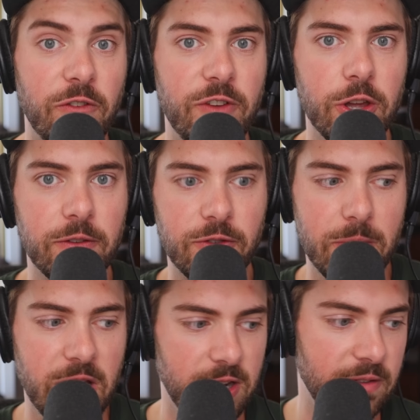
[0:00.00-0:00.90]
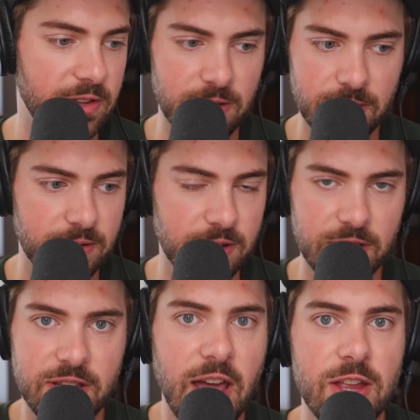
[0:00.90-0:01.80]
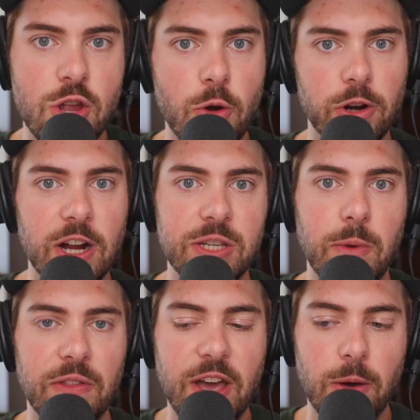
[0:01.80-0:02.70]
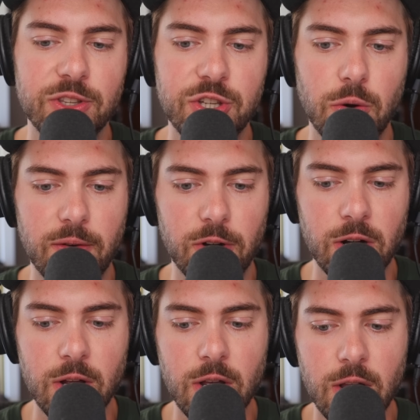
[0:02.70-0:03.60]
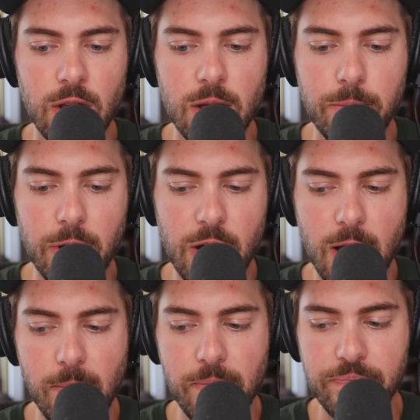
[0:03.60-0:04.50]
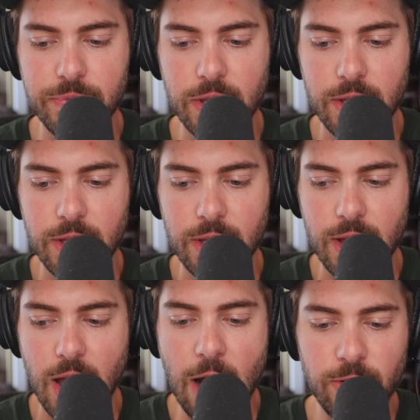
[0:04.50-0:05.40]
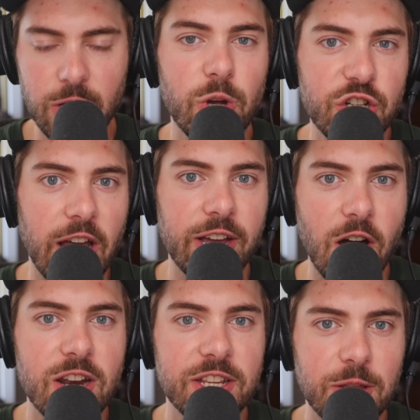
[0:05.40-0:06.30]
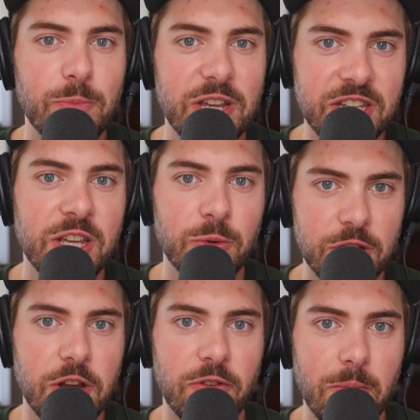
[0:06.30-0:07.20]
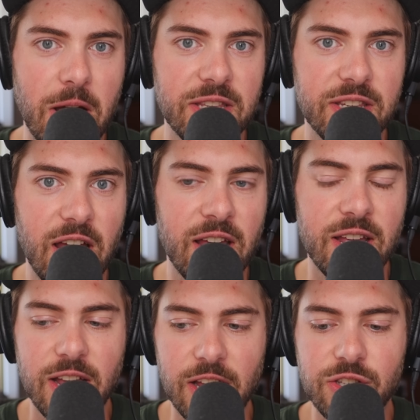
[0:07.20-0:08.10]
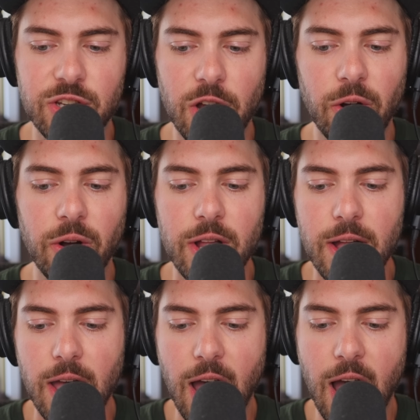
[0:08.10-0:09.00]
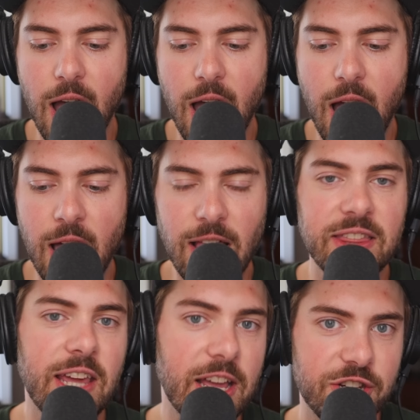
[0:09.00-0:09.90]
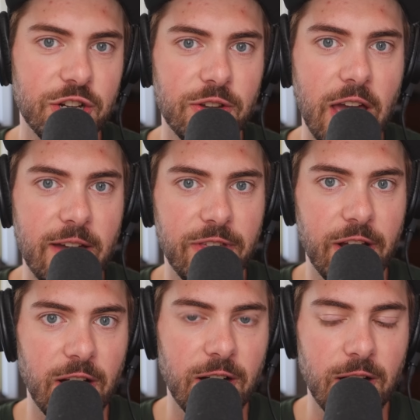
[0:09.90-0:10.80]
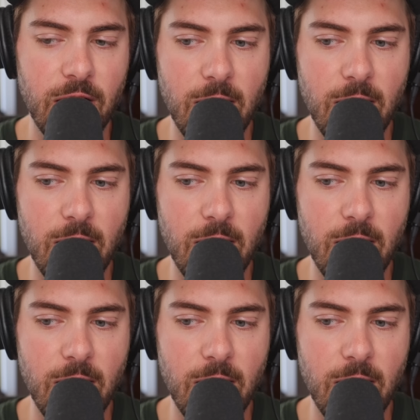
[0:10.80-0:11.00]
fulfilling for me. And even to this day, no regrets about that whatsoever. But I really wish I had gone into the PCT with a different mindset. And so I like the answer you gave there,